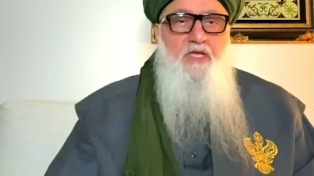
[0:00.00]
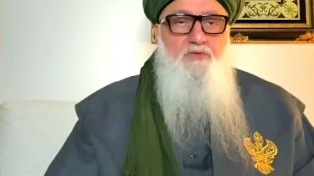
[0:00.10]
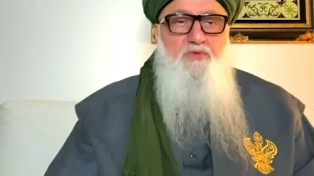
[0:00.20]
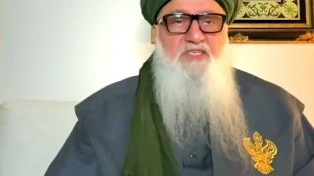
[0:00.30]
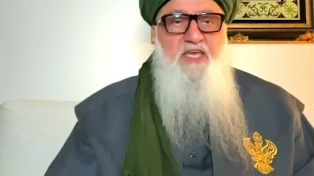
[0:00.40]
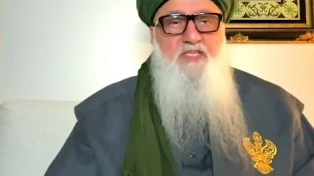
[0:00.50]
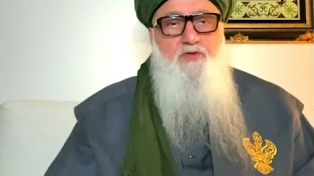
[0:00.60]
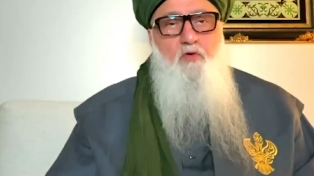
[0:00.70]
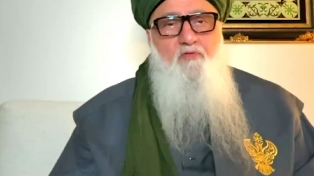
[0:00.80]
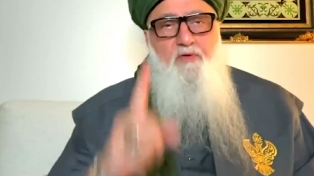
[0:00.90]
because we said
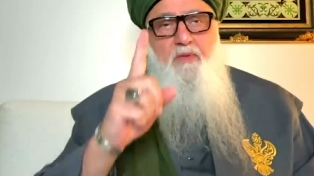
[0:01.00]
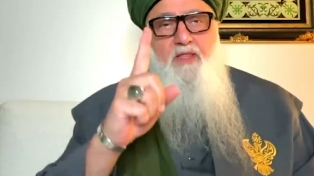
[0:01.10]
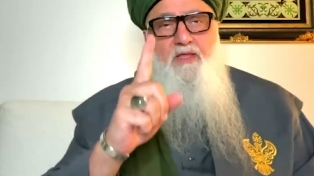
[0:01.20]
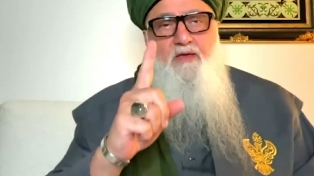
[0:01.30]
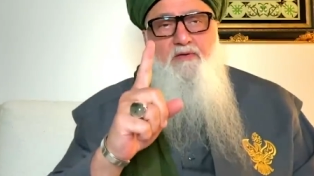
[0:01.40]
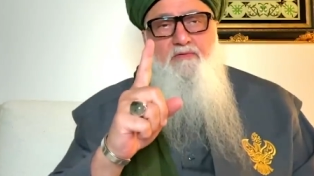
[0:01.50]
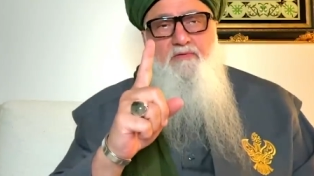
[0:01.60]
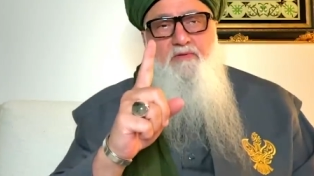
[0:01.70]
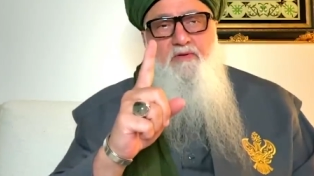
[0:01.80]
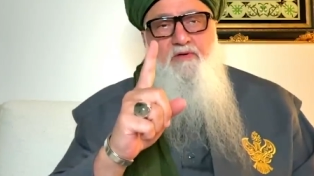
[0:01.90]
it's all from Allah,
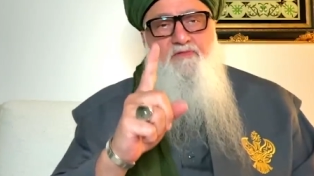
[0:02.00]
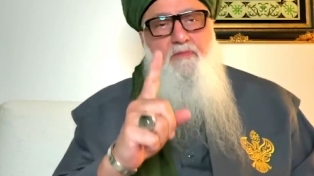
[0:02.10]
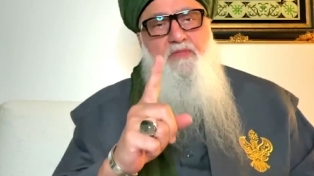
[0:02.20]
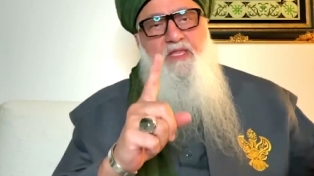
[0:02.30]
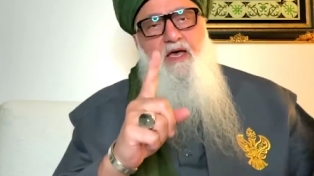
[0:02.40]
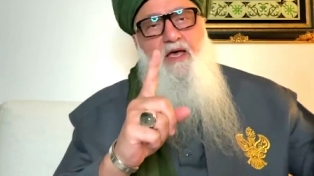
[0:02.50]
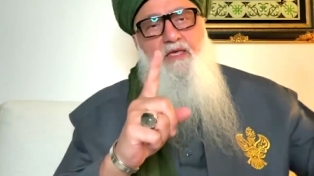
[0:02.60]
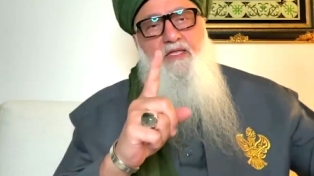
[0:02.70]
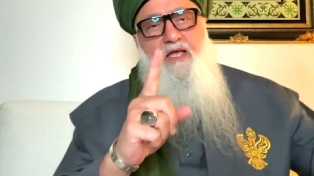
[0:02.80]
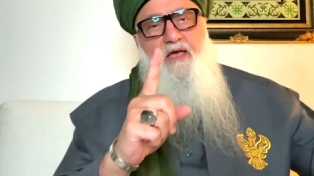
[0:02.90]
from La
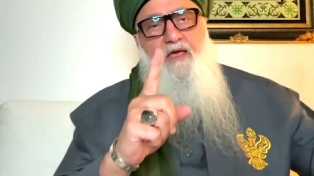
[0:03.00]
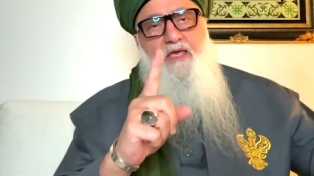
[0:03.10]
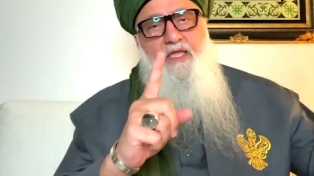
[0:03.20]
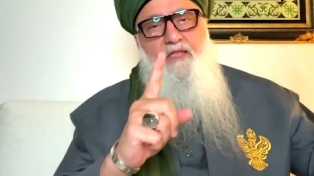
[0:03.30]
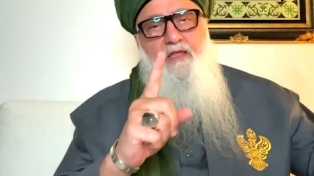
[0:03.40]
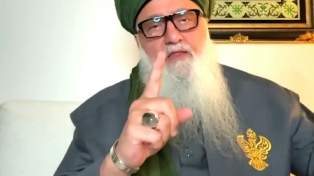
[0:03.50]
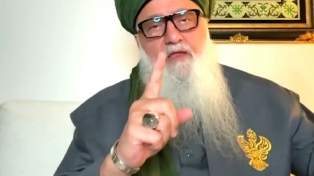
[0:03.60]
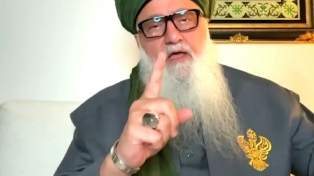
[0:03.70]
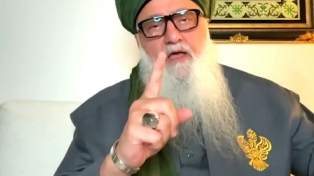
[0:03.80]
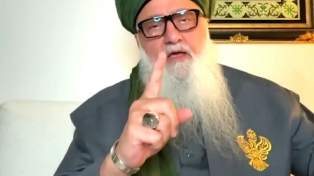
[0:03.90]
ilaha
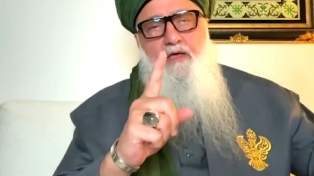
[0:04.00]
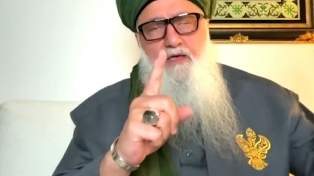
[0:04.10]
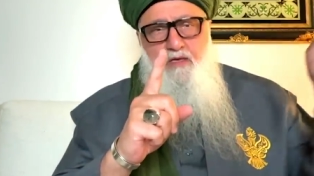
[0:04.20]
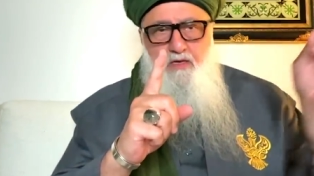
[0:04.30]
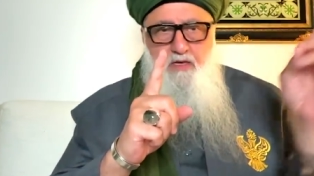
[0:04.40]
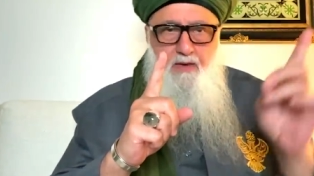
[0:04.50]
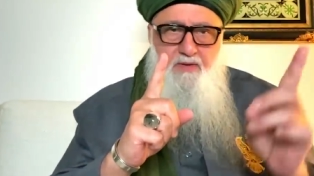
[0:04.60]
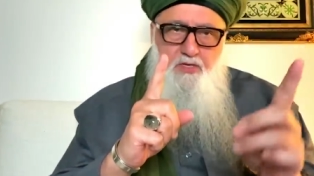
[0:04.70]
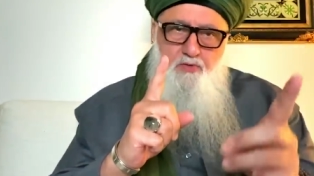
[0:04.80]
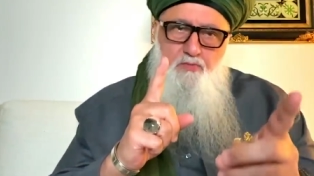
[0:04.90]
illallah
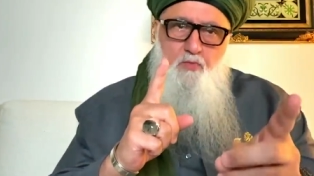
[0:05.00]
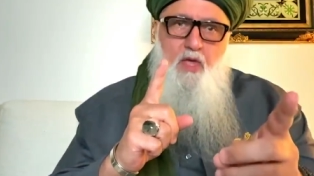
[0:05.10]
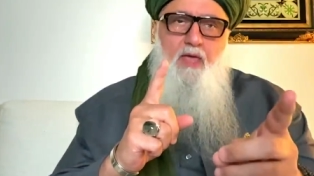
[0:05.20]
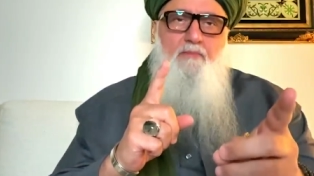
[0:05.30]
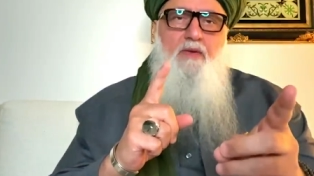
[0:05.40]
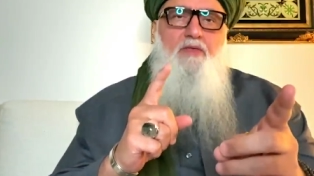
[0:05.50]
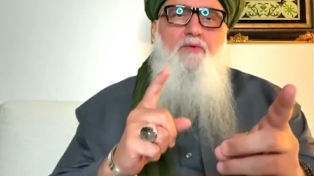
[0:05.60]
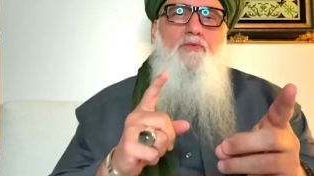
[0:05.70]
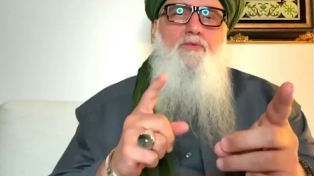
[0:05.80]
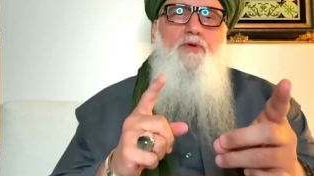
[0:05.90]
coming to
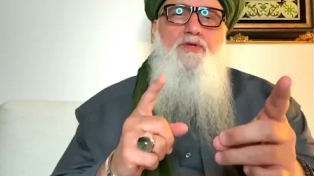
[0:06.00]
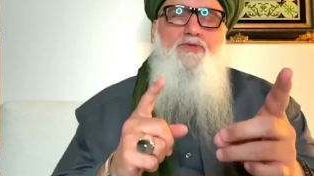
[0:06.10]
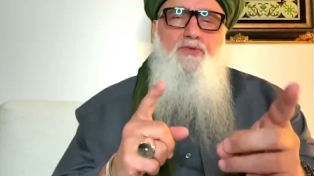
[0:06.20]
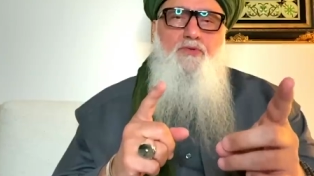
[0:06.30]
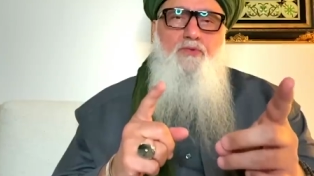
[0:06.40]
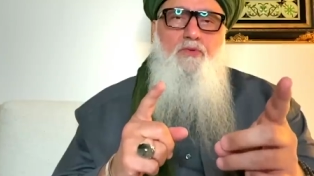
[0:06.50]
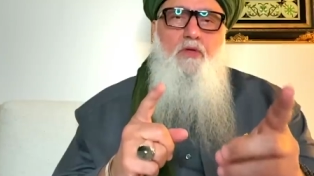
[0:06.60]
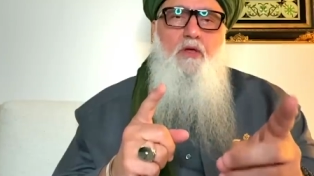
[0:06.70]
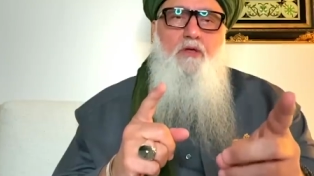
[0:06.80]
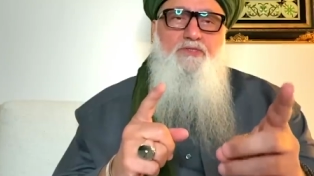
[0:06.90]
Muhammadun
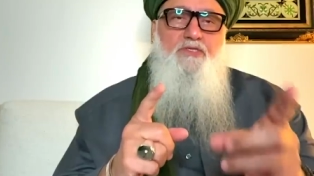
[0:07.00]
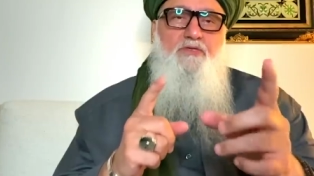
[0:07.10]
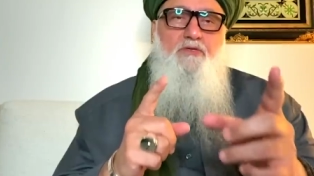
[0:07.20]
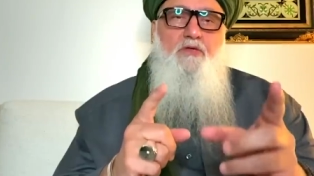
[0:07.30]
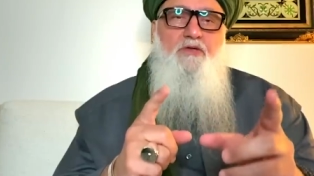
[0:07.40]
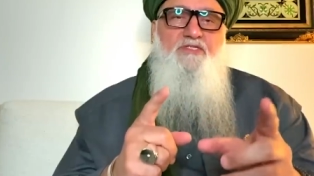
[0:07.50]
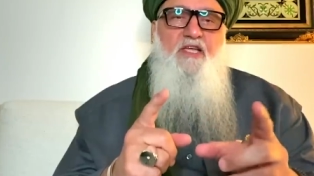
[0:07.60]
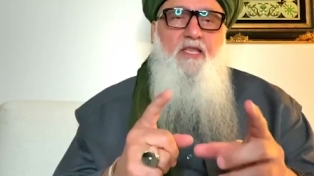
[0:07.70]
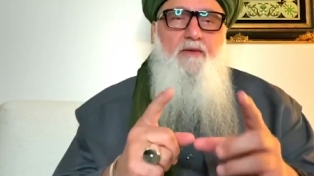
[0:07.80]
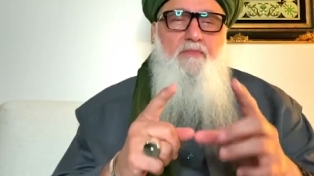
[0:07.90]

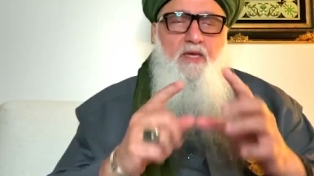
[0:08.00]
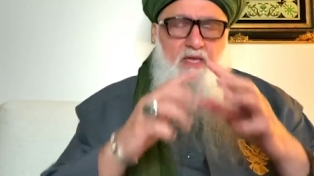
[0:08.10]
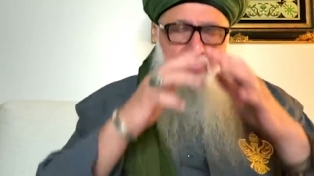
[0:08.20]
Rasulullah,